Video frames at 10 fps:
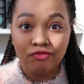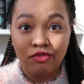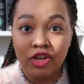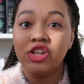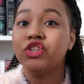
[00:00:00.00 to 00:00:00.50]

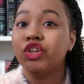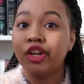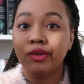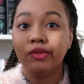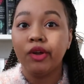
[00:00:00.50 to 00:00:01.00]
finish
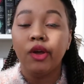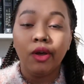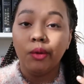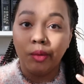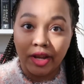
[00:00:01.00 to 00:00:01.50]
it
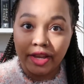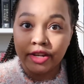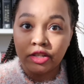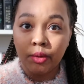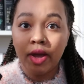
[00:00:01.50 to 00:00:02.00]
when I
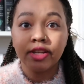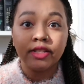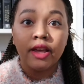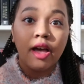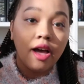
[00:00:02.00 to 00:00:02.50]
get to it.
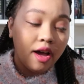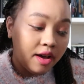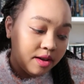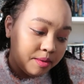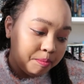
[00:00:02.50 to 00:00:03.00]

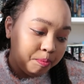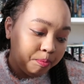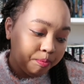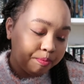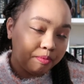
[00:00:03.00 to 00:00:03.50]

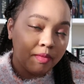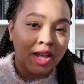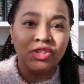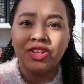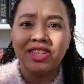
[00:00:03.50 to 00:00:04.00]

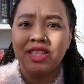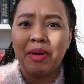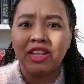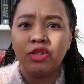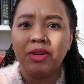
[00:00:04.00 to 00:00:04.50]
As you can see, the
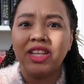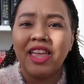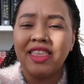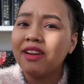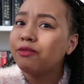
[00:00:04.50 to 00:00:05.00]
past 2 months, I
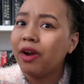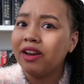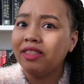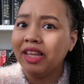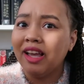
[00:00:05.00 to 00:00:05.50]
think I've
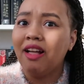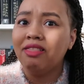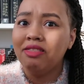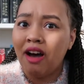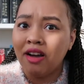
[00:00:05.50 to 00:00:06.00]
read like a
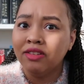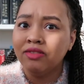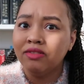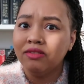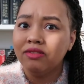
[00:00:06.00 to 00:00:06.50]
lot
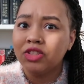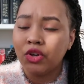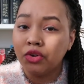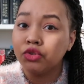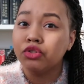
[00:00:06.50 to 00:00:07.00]
of
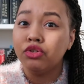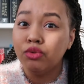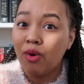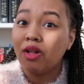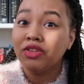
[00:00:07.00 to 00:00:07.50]
starters to
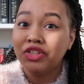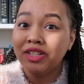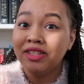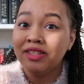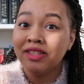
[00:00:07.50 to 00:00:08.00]

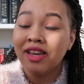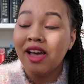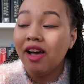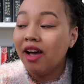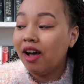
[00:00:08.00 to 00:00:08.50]
duologies,
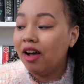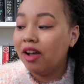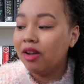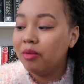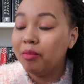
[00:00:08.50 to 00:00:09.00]

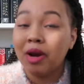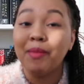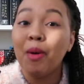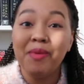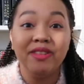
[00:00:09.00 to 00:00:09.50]
but I'm
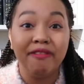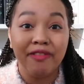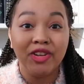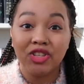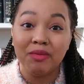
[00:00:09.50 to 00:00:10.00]
hoping to
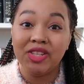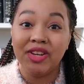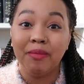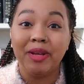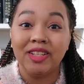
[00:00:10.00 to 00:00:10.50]
finish them this
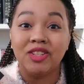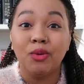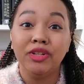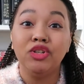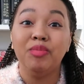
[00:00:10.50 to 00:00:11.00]
year because it's
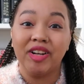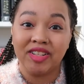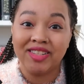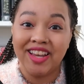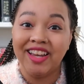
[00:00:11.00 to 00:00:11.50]
only 2
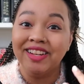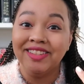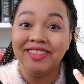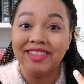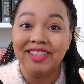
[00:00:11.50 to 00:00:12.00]
books,
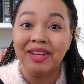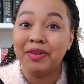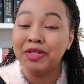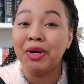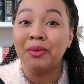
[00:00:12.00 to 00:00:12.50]
and if
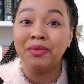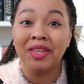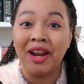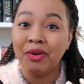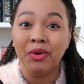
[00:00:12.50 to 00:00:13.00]
I don't,
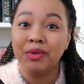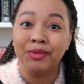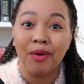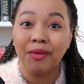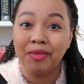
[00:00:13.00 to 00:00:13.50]
then I don't know what's
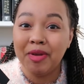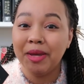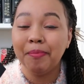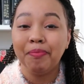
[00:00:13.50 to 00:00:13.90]
wrong with me.